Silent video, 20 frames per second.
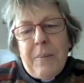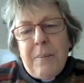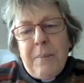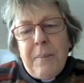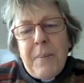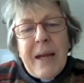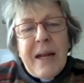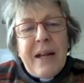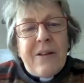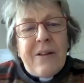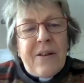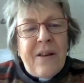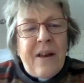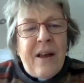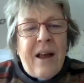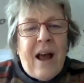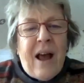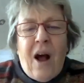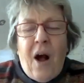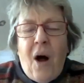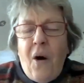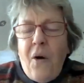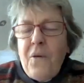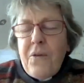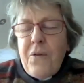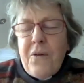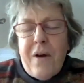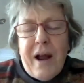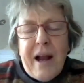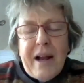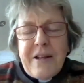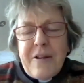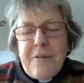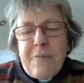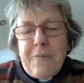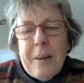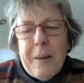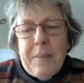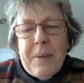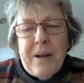meet a whole variety
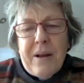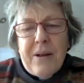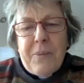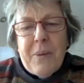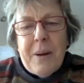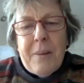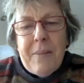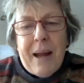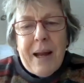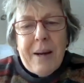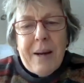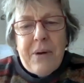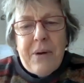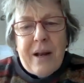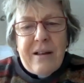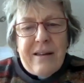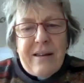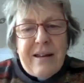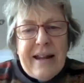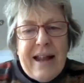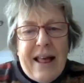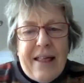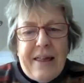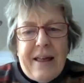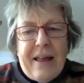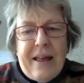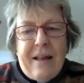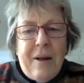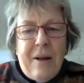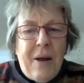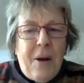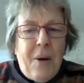of people as we made bread together.